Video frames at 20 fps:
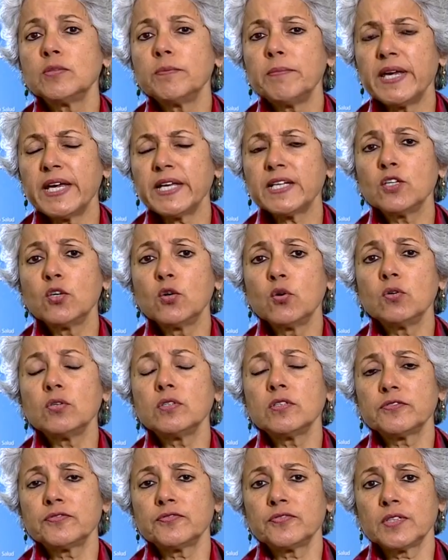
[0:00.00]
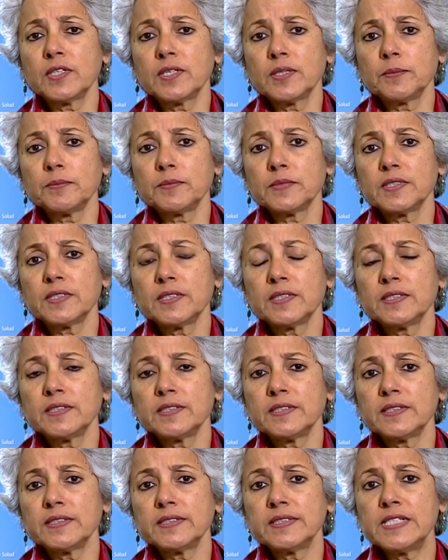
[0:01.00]
the main goal of
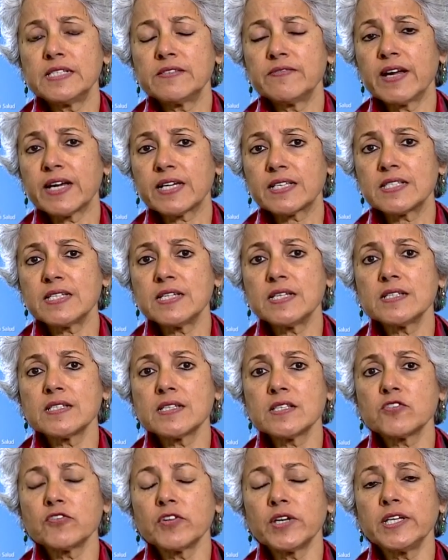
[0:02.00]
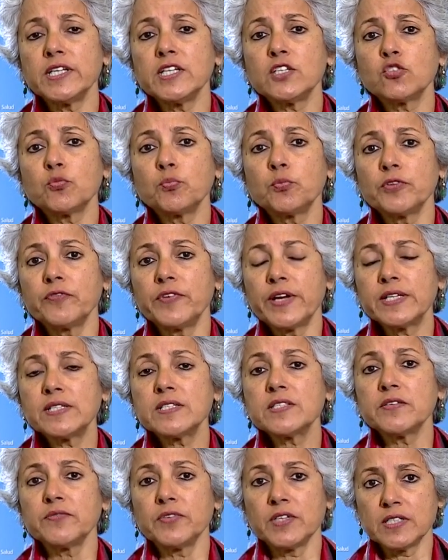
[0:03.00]
these vaccines is really to
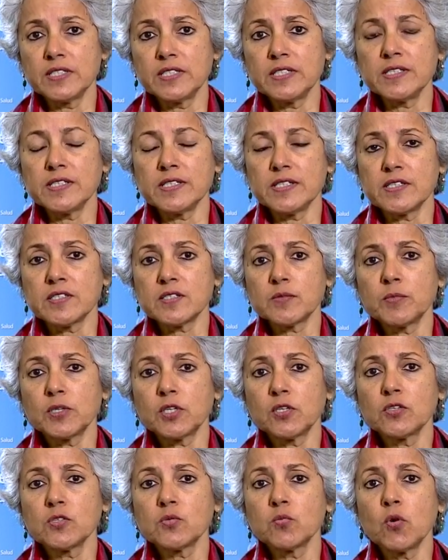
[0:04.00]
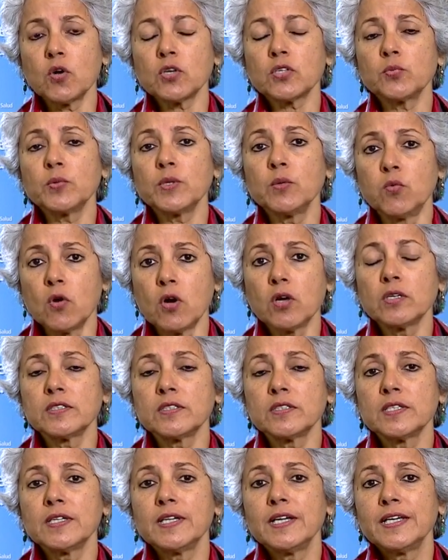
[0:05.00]
prevent severe disease, because what we
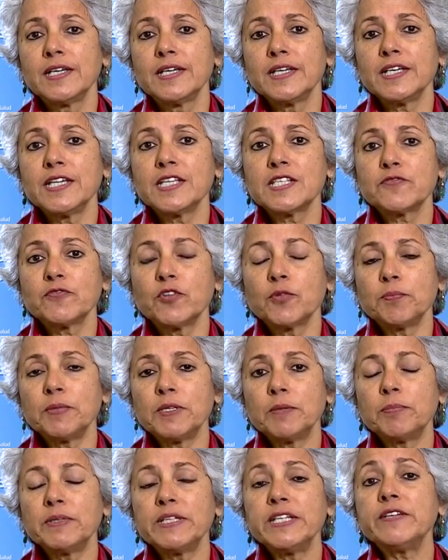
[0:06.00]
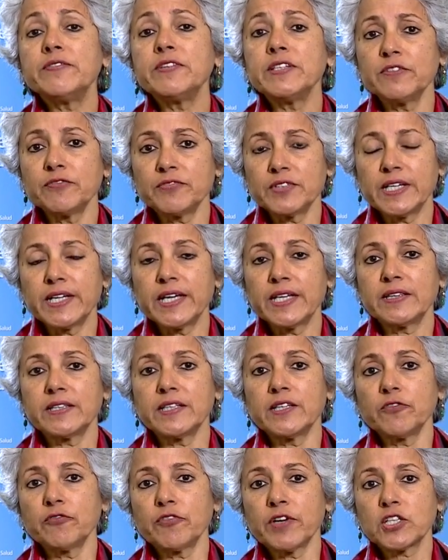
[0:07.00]
want is for people, even if they get
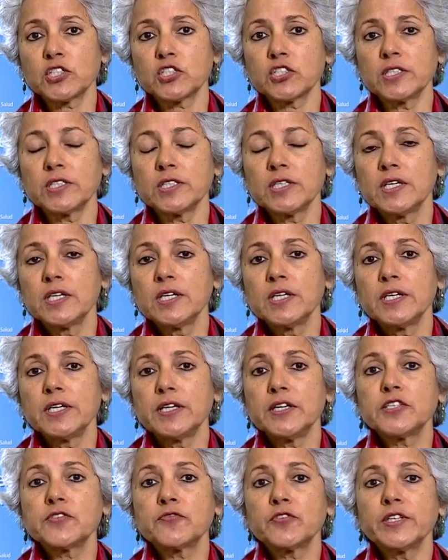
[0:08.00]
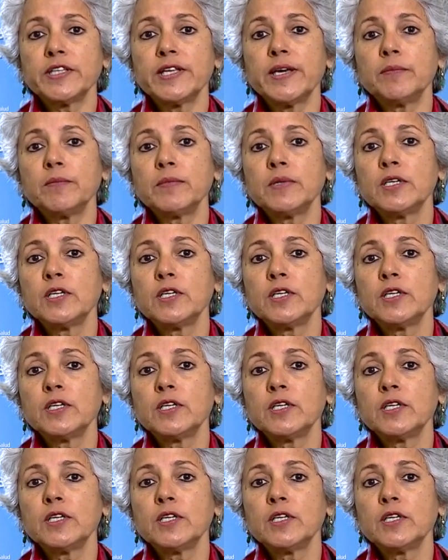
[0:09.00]
the infection, is for them